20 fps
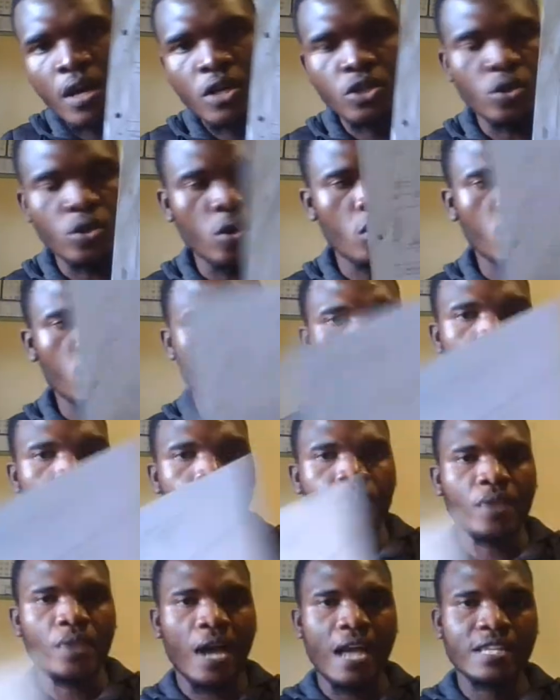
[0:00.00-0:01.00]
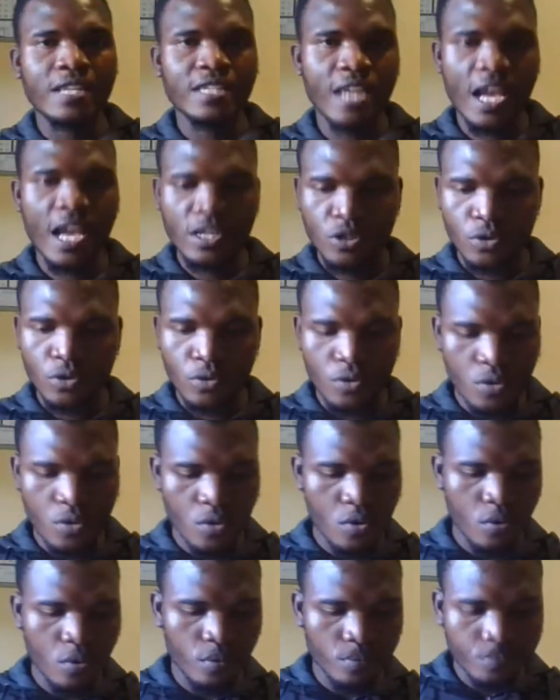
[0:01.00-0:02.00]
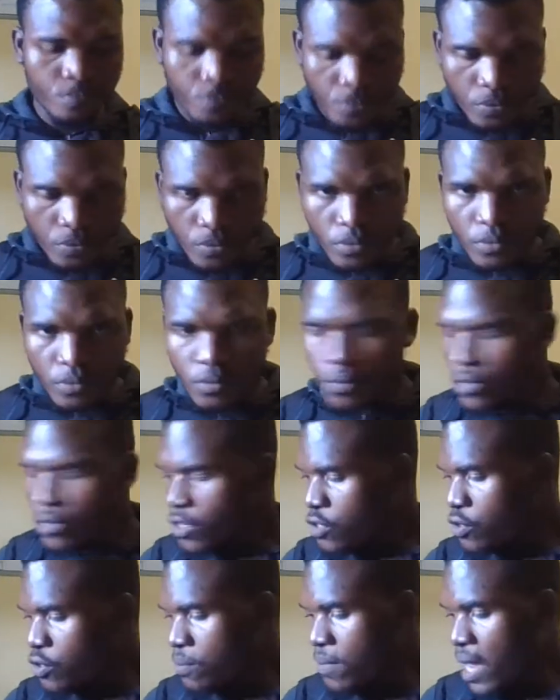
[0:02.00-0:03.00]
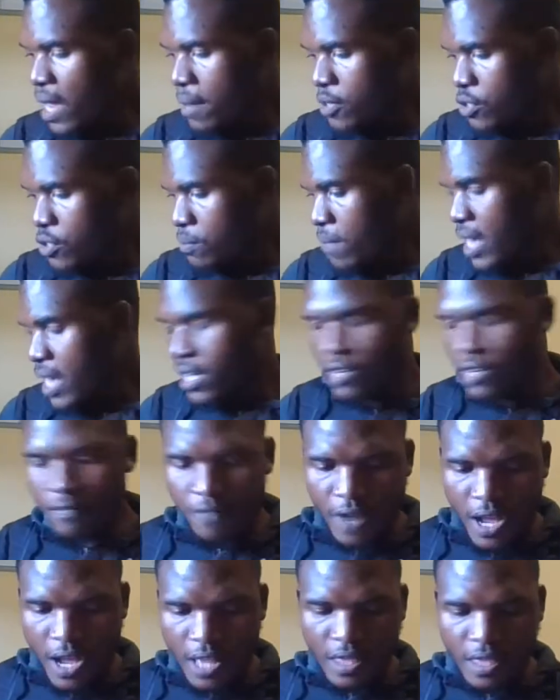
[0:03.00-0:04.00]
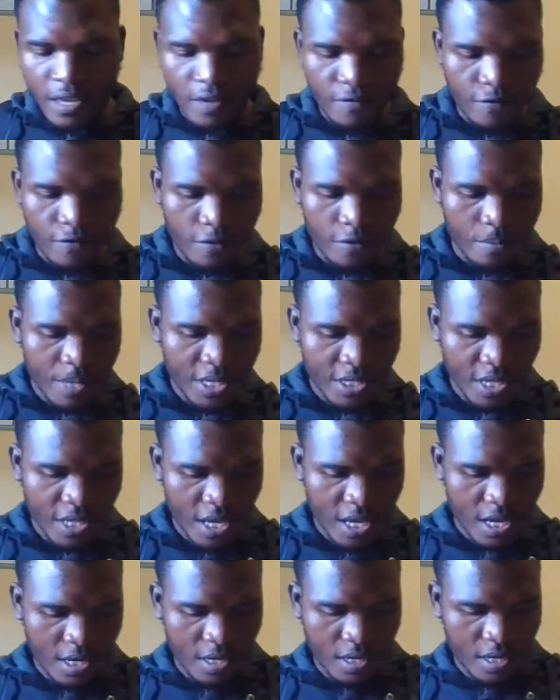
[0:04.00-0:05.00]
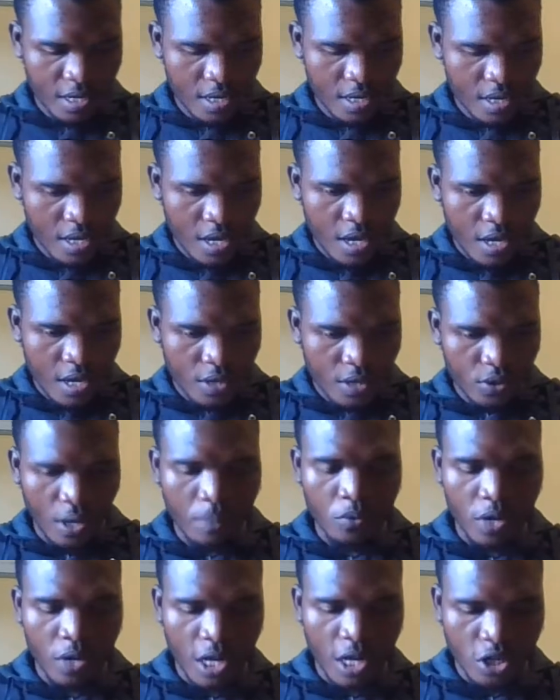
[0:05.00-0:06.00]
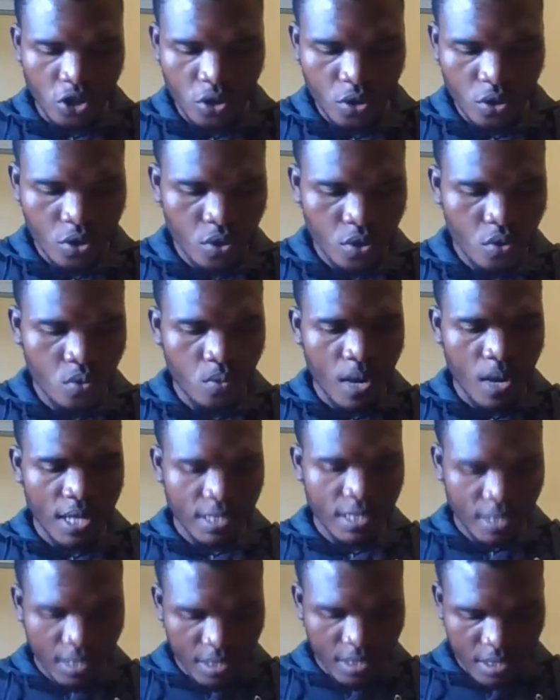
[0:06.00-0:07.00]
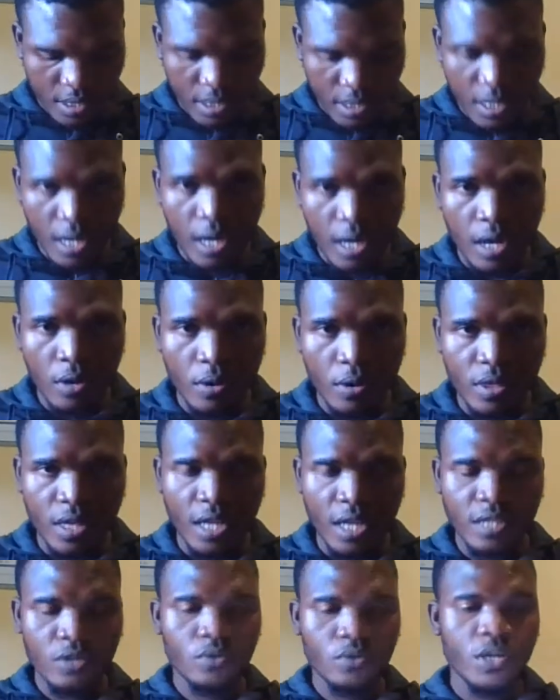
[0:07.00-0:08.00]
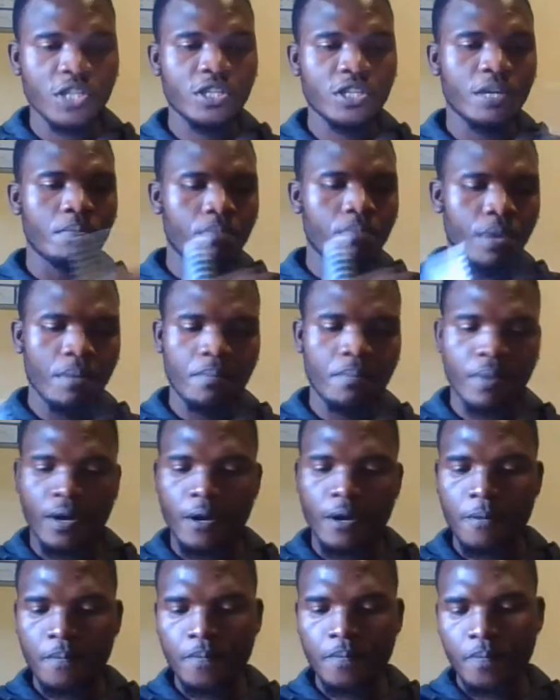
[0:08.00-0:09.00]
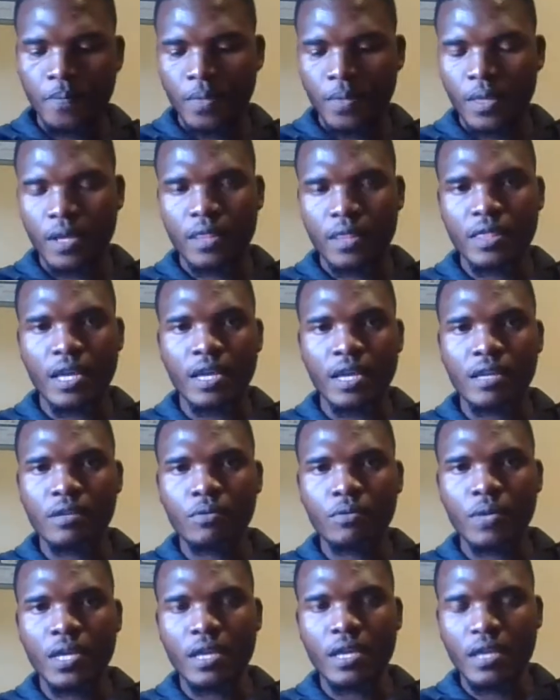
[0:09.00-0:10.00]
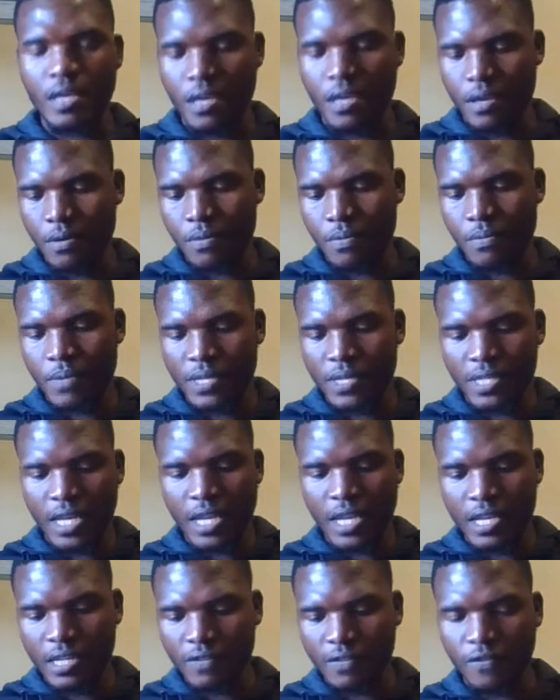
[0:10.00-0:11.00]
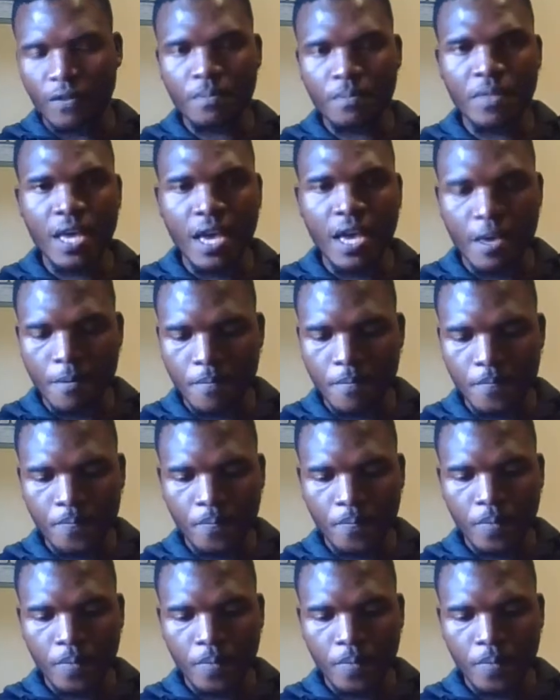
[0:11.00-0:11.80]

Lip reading: So I try to magnify the information. So I'm going to show you what's on that question paper, then we take it from there.